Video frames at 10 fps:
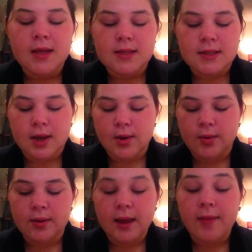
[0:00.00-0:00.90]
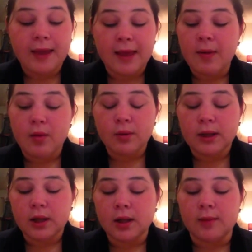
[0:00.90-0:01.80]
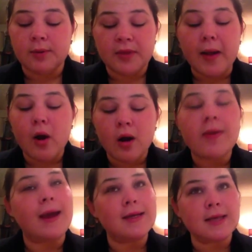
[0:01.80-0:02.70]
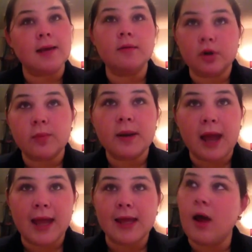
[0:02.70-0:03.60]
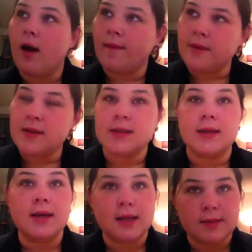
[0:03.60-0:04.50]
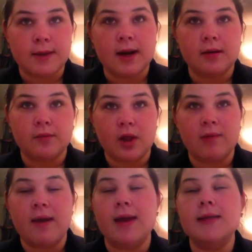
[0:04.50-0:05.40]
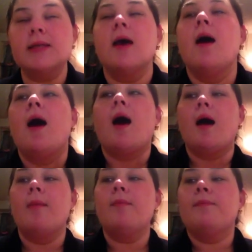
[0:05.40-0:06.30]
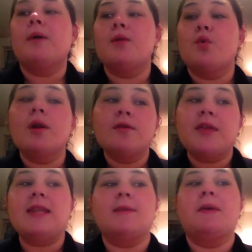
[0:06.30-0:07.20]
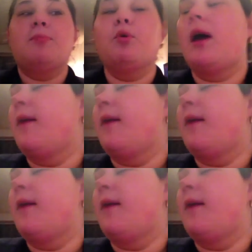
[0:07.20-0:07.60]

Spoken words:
So yeah, they came out really good, but they are, like I said, a little bit eggy. Obviously, it's made out of a lot of eggs. But one thing that people